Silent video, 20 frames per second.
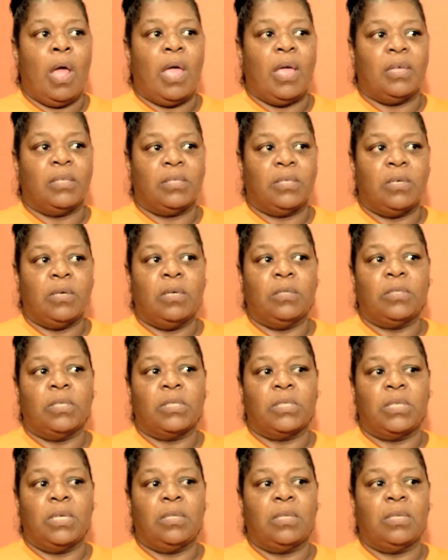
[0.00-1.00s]
It's good
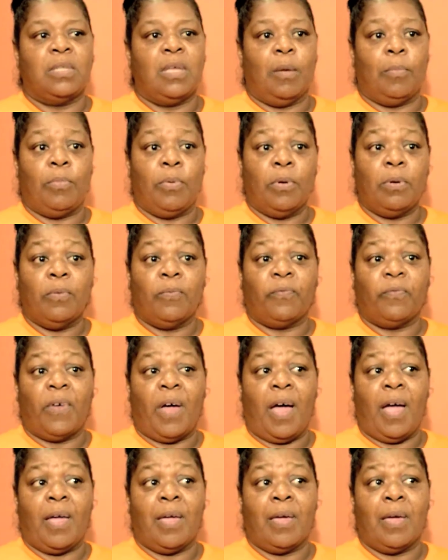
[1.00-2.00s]
to see that they're
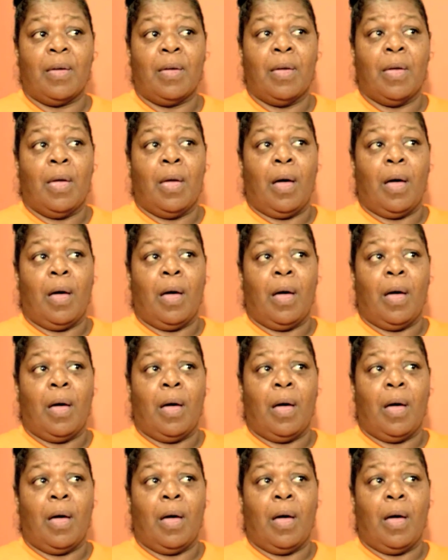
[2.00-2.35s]
beautifying